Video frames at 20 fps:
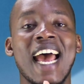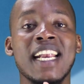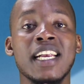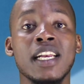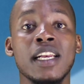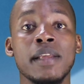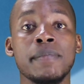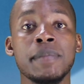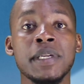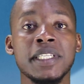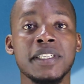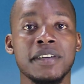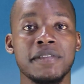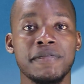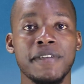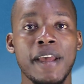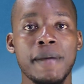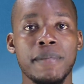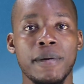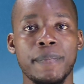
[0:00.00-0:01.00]
unlimited
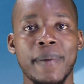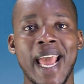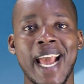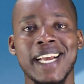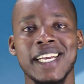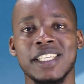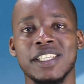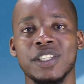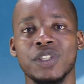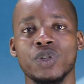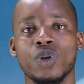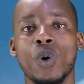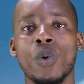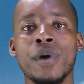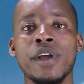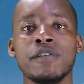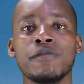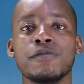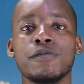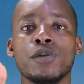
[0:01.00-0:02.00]
fiber package is
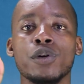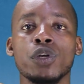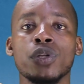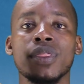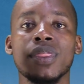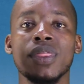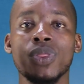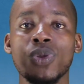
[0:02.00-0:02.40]
going for